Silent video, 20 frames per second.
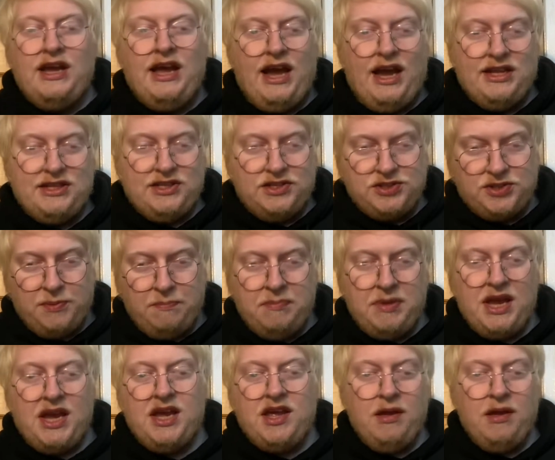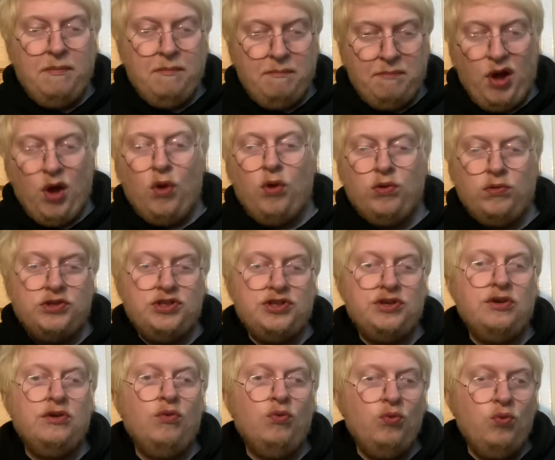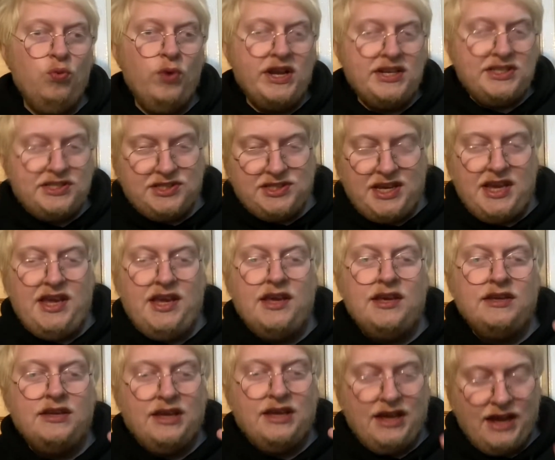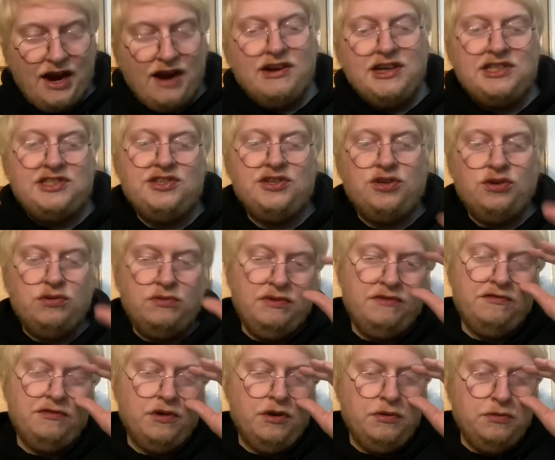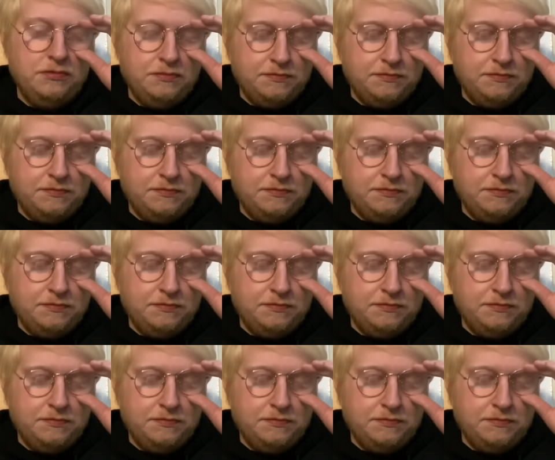And there's a big, bold whiskey character coming through.